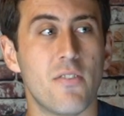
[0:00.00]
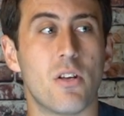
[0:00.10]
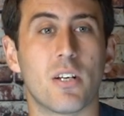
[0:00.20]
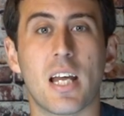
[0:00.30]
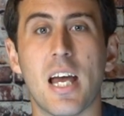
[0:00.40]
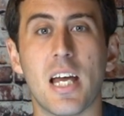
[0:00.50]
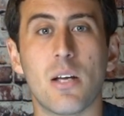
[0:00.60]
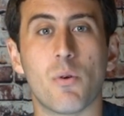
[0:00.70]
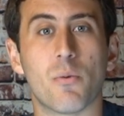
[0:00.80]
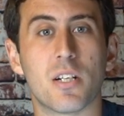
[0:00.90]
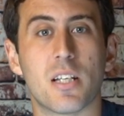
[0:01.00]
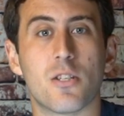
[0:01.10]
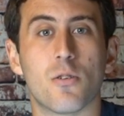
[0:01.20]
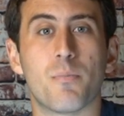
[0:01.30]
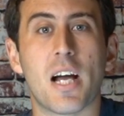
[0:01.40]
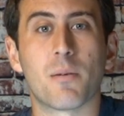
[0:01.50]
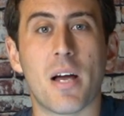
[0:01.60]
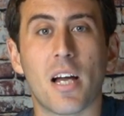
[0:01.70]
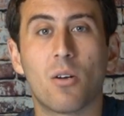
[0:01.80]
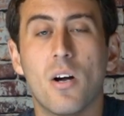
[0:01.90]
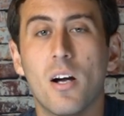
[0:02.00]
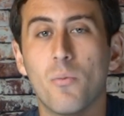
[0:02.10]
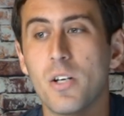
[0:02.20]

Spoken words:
They're like, hey, we want to send you a backpack.